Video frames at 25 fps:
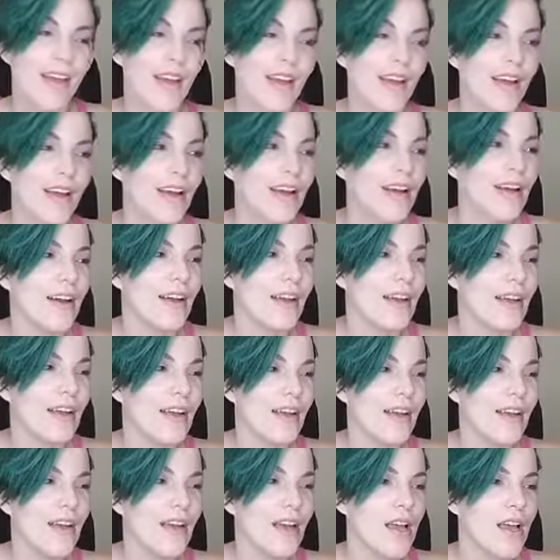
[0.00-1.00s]
And
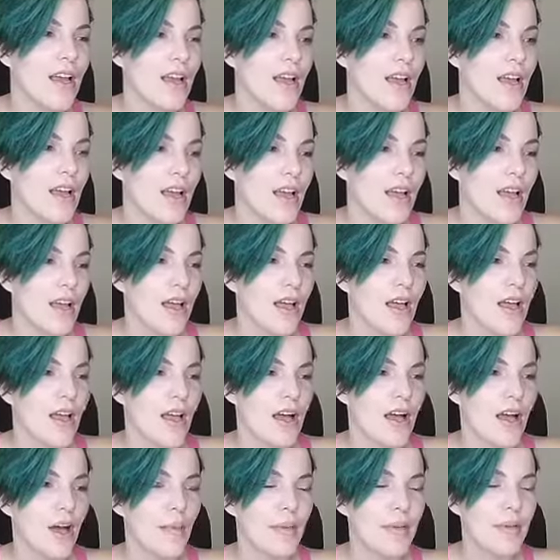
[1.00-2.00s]

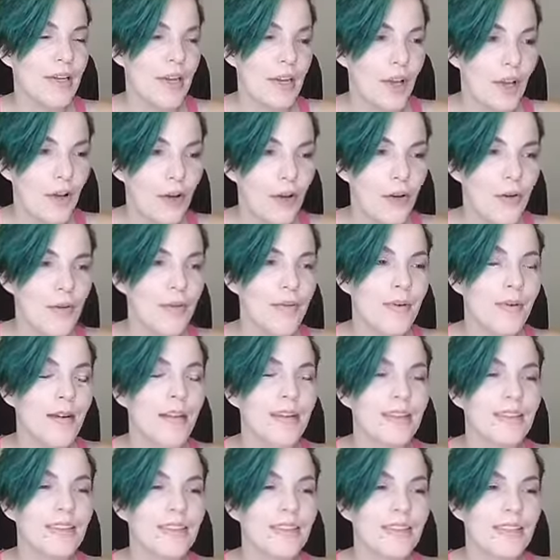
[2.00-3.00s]
I'll be home
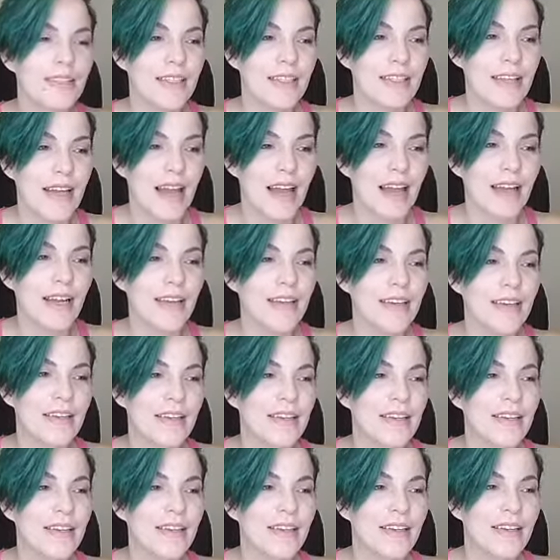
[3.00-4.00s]
tonight,
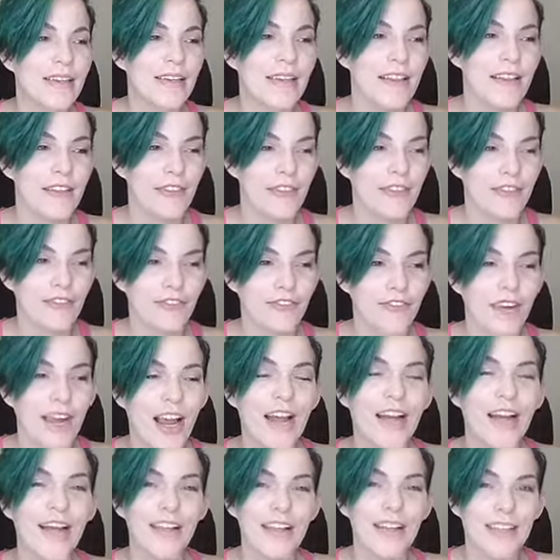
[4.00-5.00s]
then
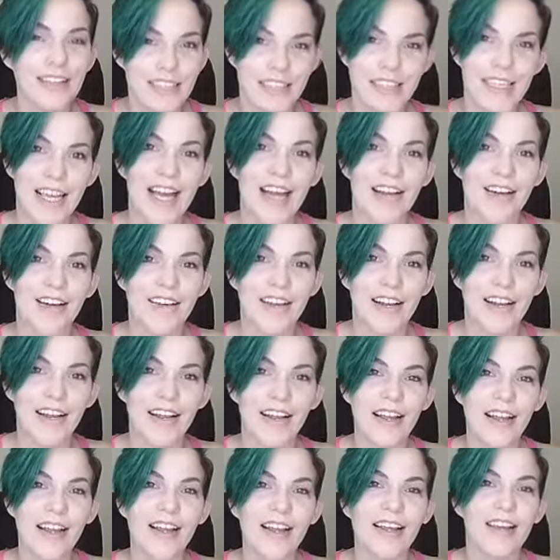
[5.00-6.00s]
Friday and
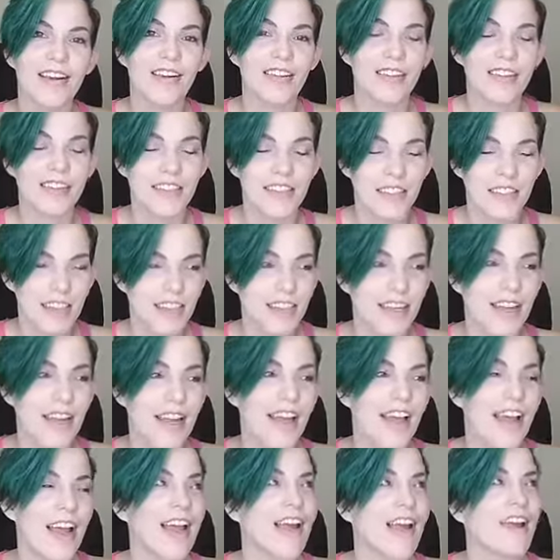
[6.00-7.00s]
Saturday, and on
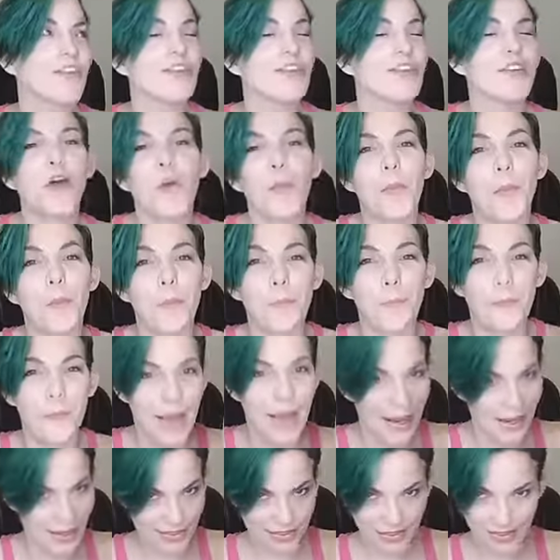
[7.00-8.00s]
Sunday I have to go
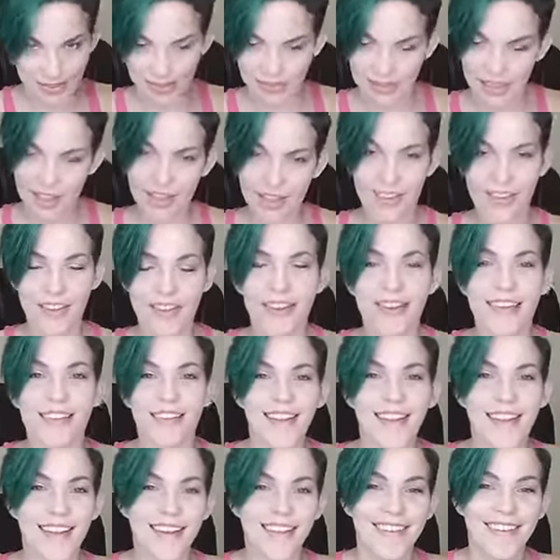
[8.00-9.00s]
back to South
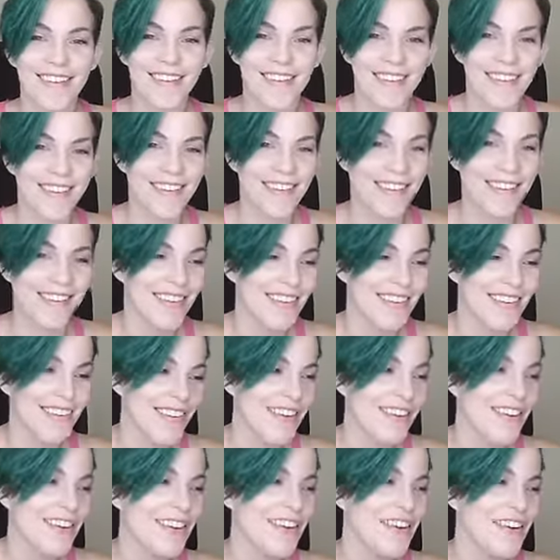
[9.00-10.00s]
Carolina
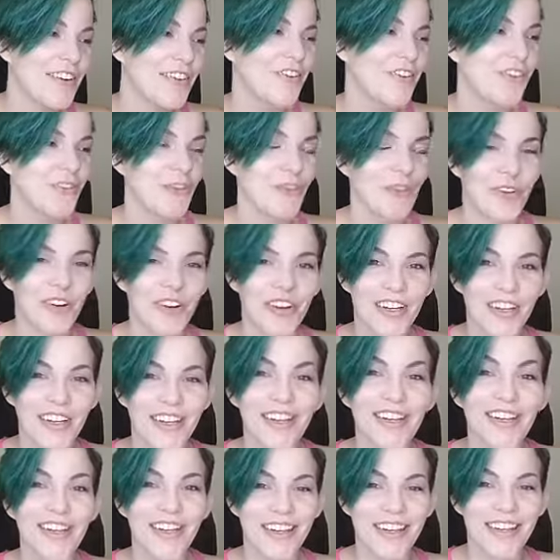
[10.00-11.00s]
for work
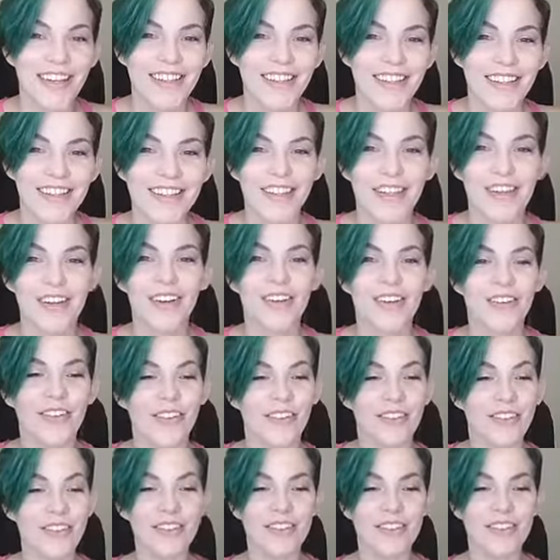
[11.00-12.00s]
again. So
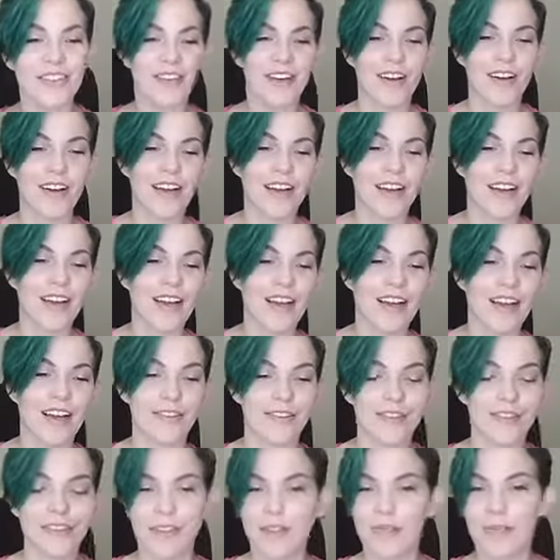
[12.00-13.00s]
the reason why I
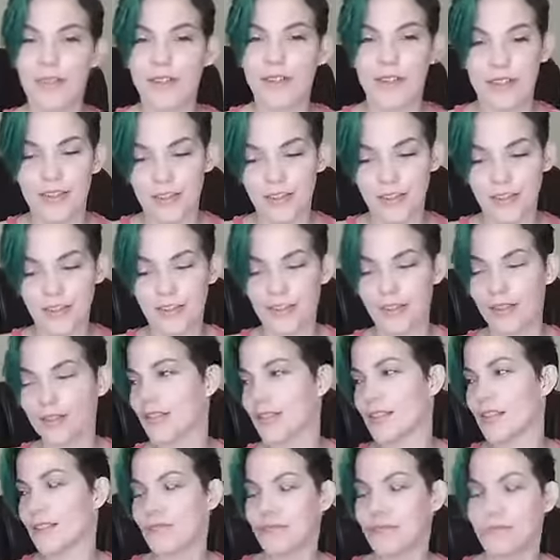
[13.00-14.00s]
was up there
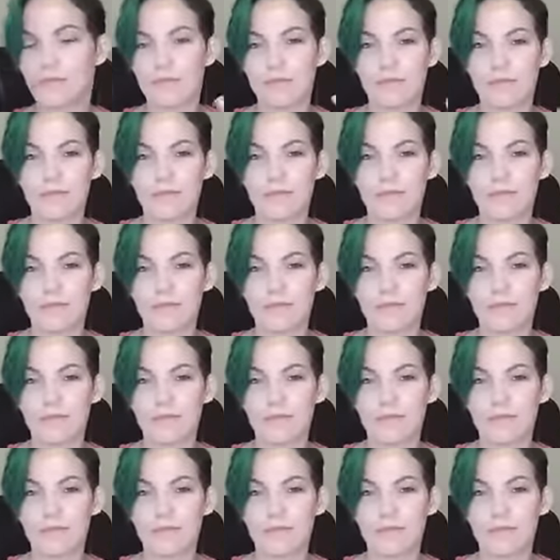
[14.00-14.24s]
this